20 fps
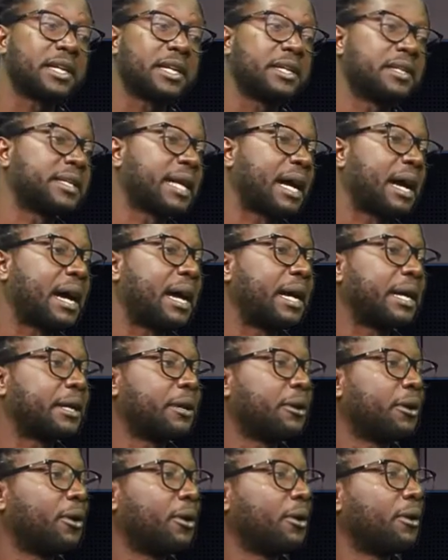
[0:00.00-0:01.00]
guitar
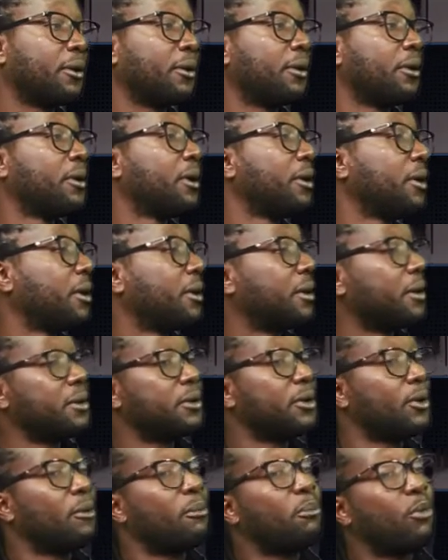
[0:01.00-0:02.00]
hanging, or you
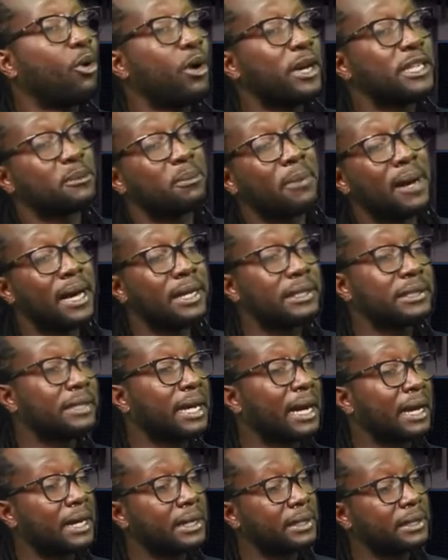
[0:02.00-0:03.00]
know, boys band,
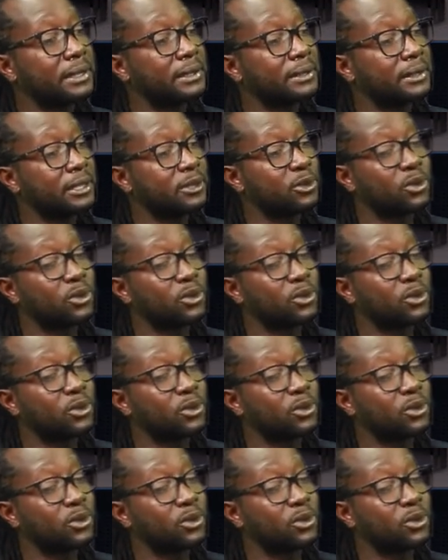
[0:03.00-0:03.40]
that kind of thing.